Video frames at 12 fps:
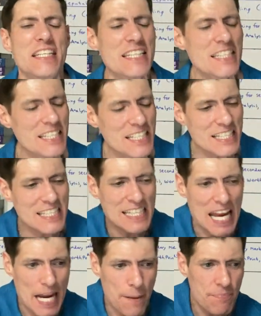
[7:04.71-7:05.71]
This is the
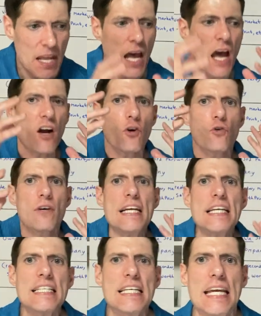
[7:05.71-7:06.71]
same
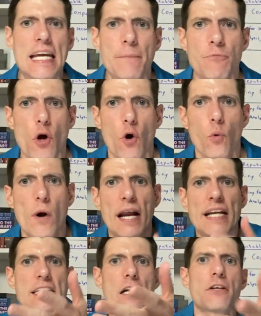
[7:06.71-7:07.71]
reasoning when
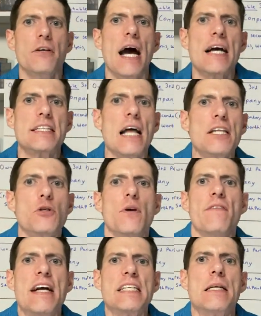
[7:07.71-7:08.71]
I tell you guys not to
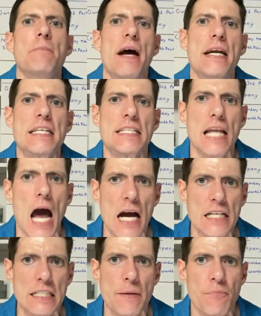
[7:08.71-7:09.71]
invest in penny
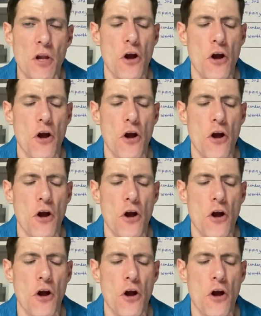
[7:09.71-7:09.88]
stocks.